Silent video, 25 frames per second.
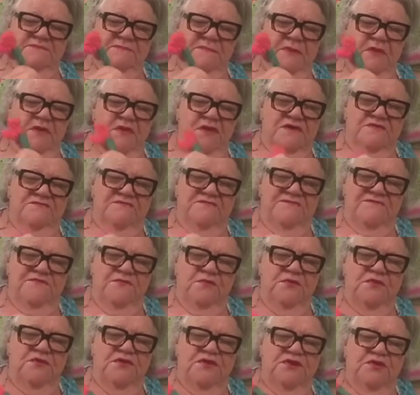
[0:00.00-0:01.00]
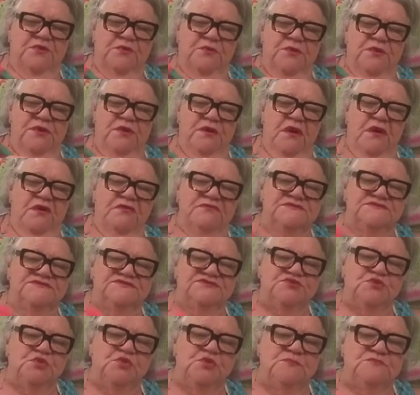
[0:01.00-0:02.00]
a part of Florida where all the
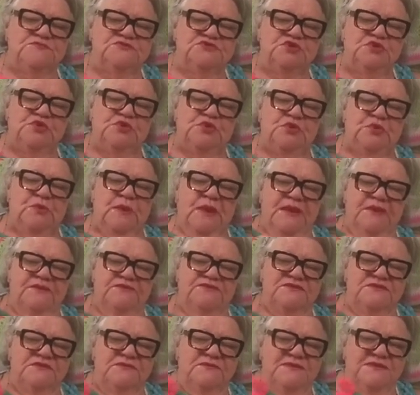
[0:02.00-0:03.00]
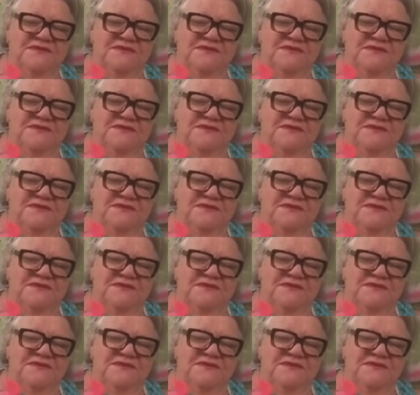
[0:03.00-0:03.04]
storms go around them.